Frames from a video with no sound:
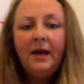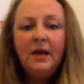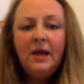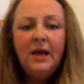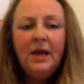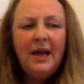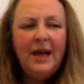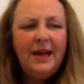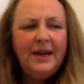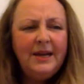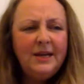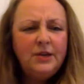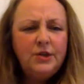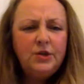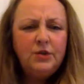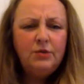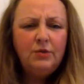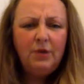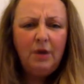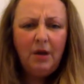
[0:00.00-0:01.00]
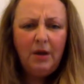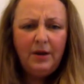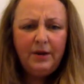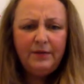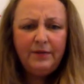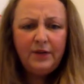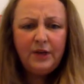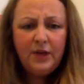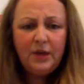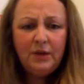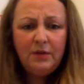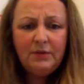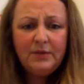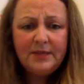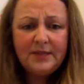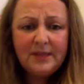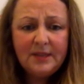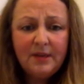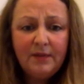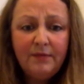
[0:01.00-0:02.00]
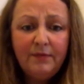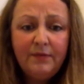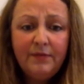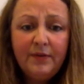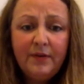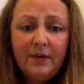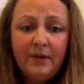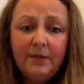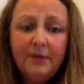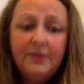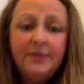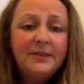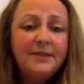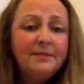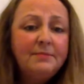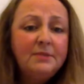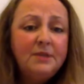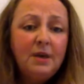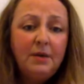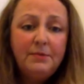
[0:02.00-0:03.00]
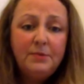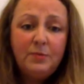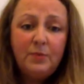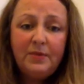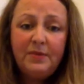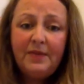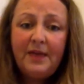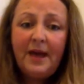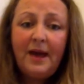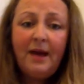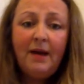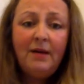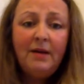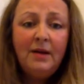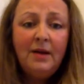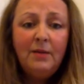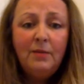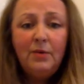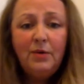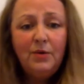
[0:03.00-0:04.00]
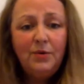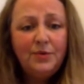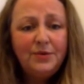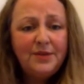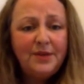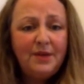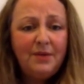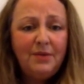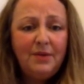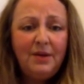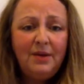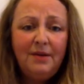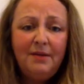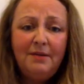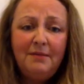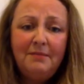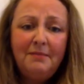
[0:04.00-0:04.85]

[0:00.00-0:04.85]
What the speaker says: initial kind of acute discomfort, because sometimes with that will also come